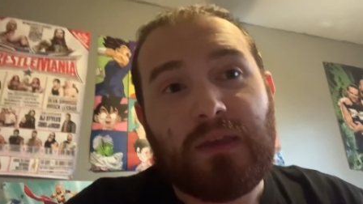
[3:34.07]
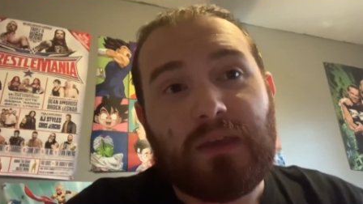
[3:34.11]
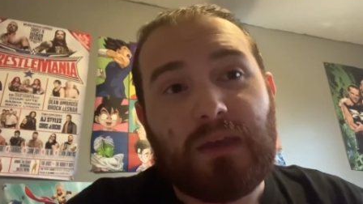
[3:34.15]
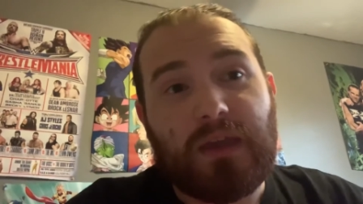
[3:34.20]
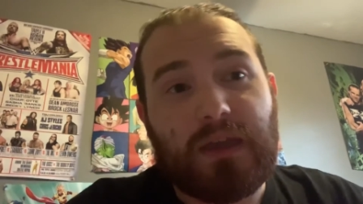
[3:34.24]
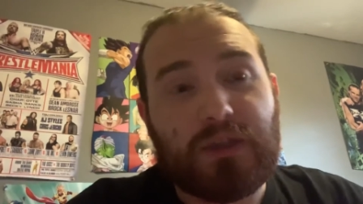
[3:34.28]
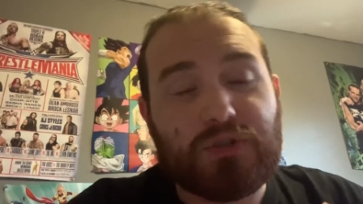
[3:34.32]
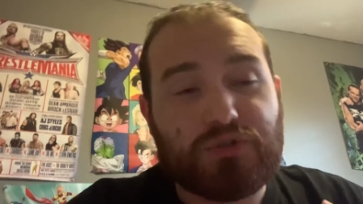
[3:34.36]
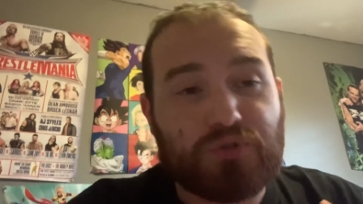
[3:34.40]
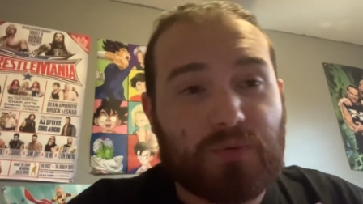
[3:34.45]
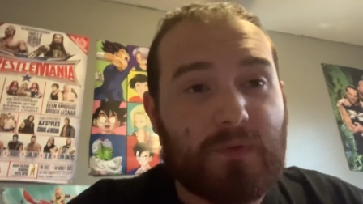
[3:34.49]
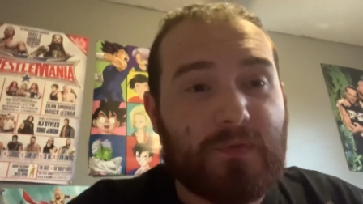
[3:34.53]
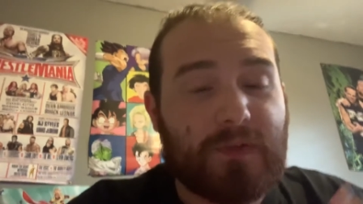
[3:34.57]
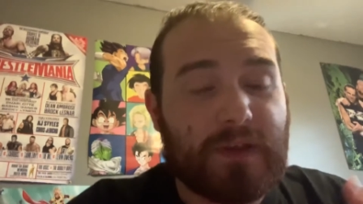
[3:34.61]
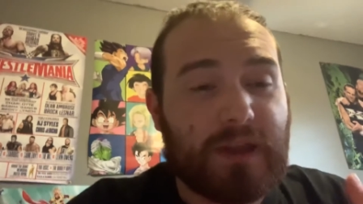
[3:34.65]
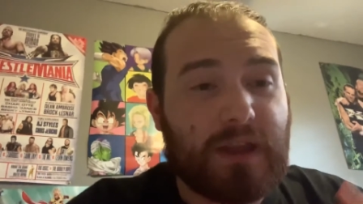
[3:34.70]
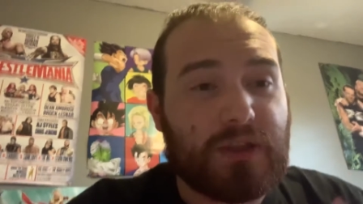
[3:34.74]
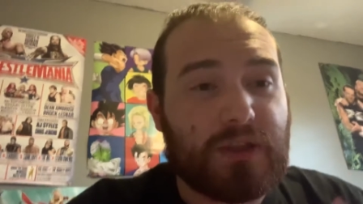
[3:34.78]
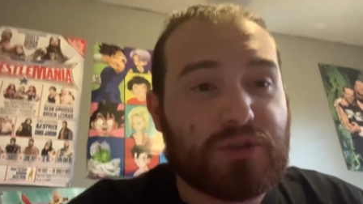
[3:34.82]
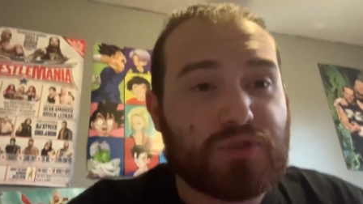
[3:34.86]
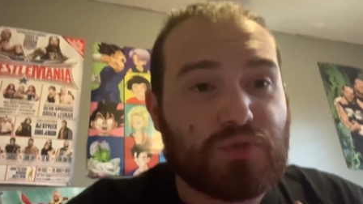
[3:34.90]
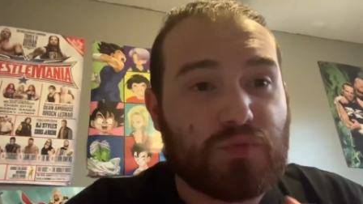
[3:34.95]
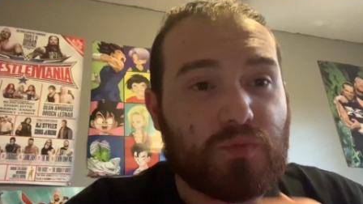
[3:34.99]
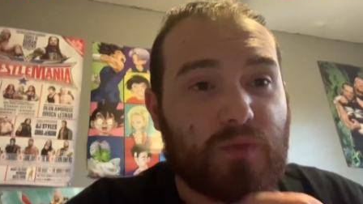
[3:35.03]
in trouble
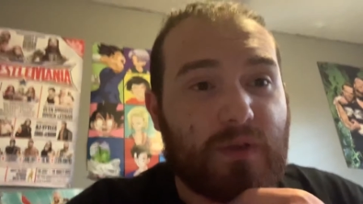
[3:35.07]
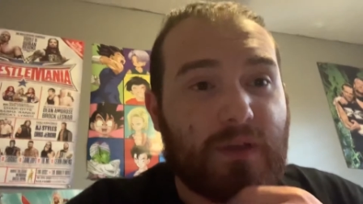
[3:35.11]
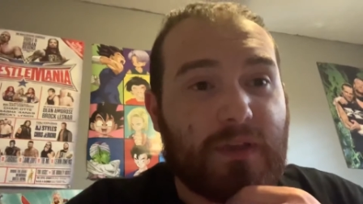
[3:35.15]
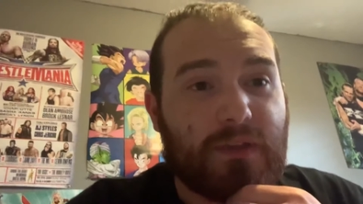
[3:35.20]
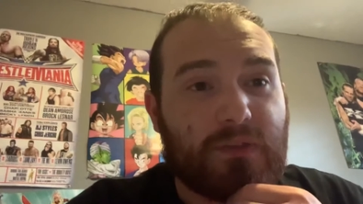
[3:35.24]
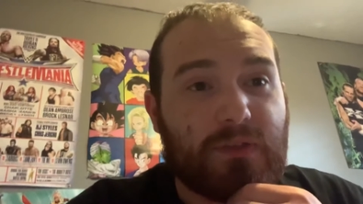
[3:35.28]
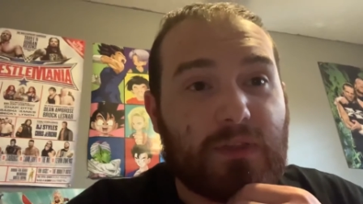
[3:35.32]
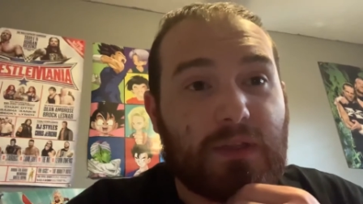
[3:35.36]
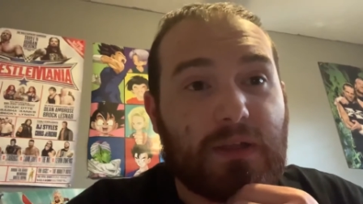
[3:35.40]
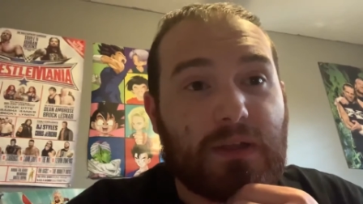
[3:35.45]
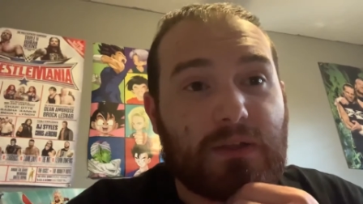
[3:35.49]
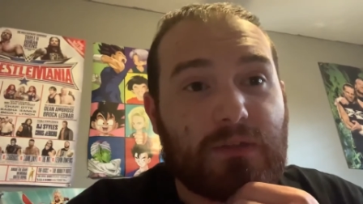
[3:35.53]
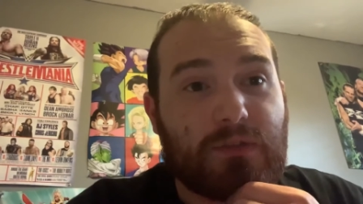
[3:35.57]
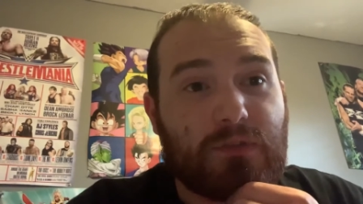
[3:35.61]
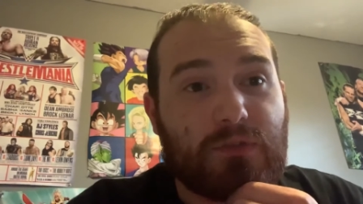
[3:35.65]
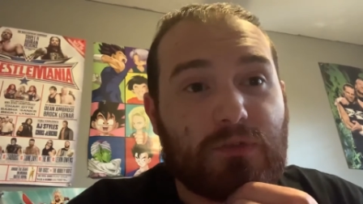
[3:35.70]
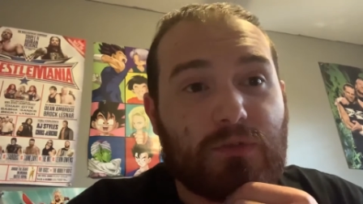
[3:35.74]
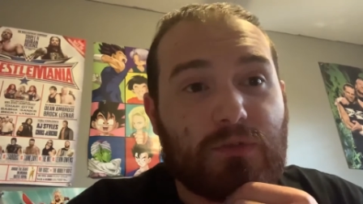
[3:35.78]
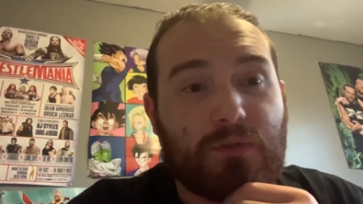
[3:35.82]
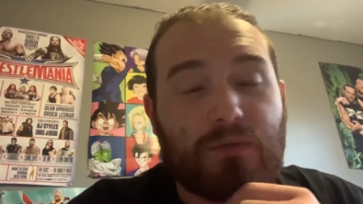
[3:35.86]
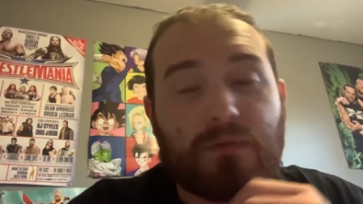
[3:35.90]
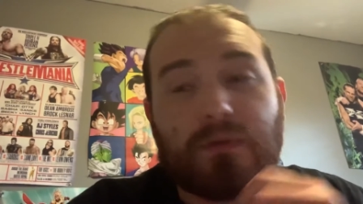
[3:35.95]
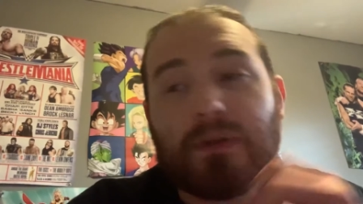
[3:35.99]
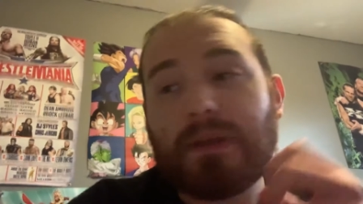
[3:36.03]
financial wise there,
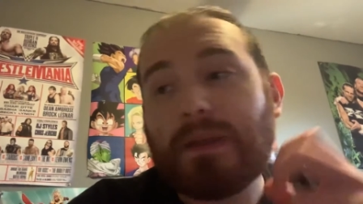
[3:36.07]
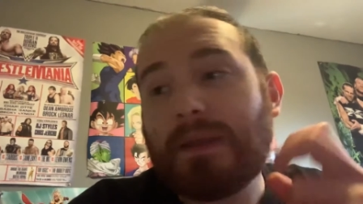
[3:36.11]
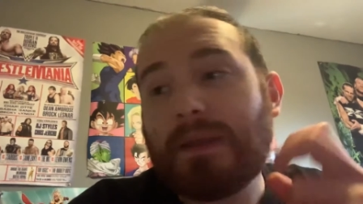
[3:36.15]
so